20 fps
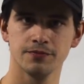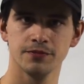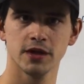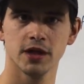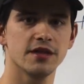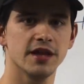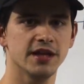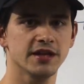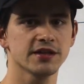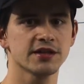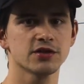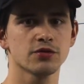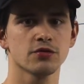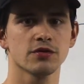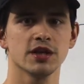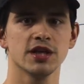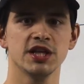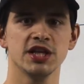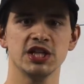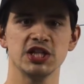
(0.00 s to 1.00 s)
Thanks to
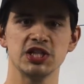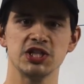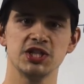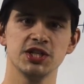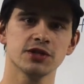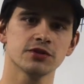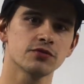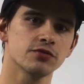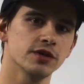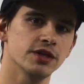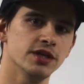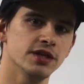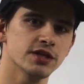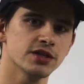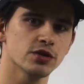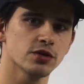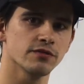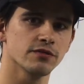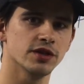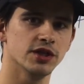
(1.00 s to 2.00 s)
the decrease
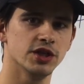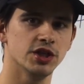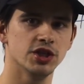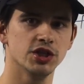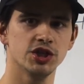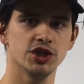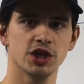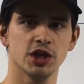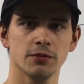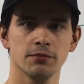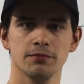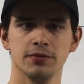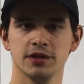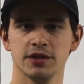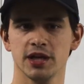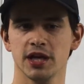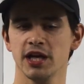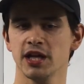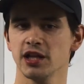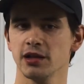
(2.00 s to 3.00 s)
of the
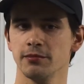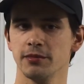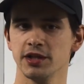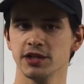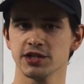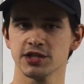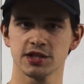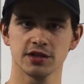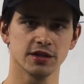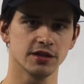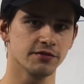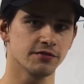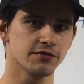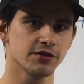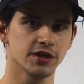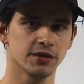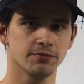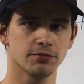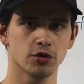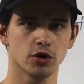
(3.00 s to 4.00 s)
jumping elements in the
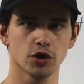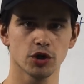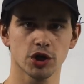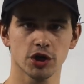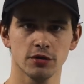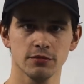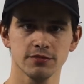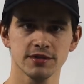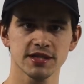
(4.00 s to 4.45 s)
free program,